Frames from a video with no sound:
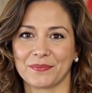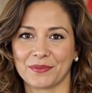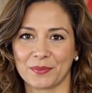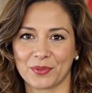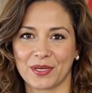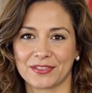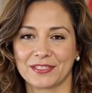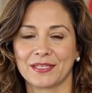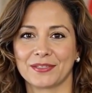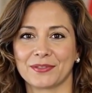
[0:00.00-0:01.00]
The
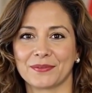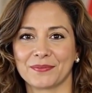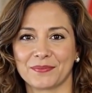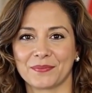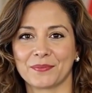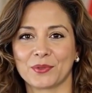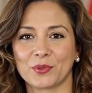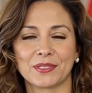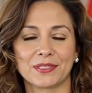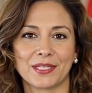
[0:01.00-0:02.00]
president.
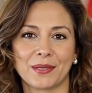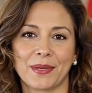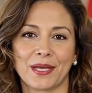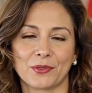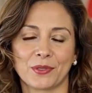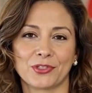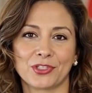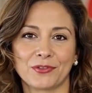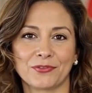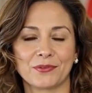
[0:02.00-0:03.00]
Who is the
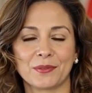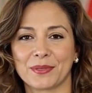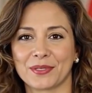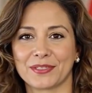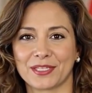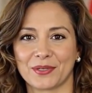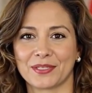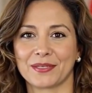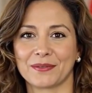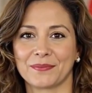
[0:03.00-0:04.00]
commander-in-chief of the
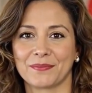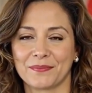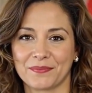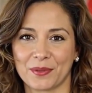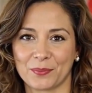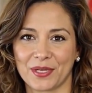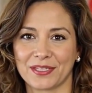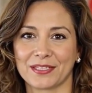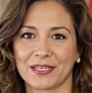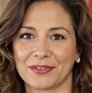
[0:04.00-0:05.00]
military? The
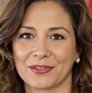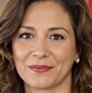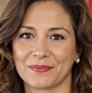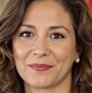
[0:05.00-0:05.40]
president.